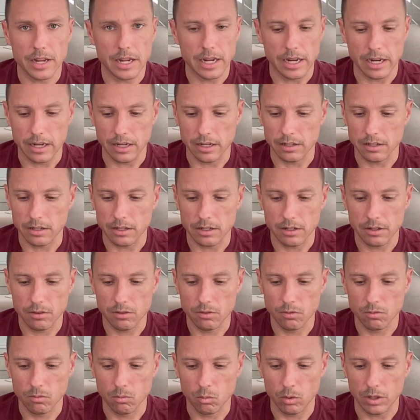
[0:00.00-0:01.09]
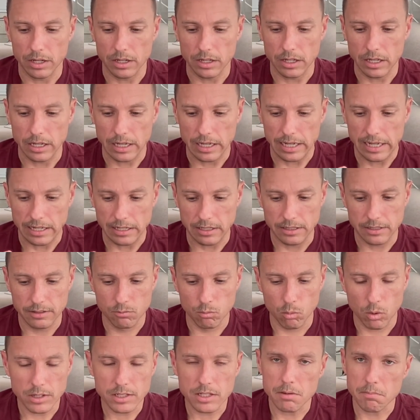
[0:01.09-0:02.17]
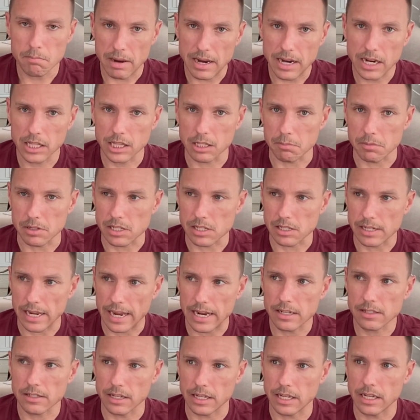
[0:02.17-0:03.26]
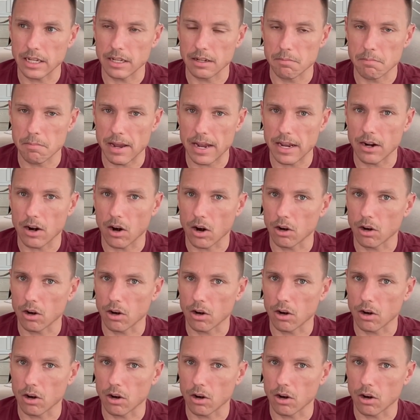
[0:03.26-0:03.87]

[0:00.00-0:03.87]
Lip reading: And when he wasn't making the mistakes that he had made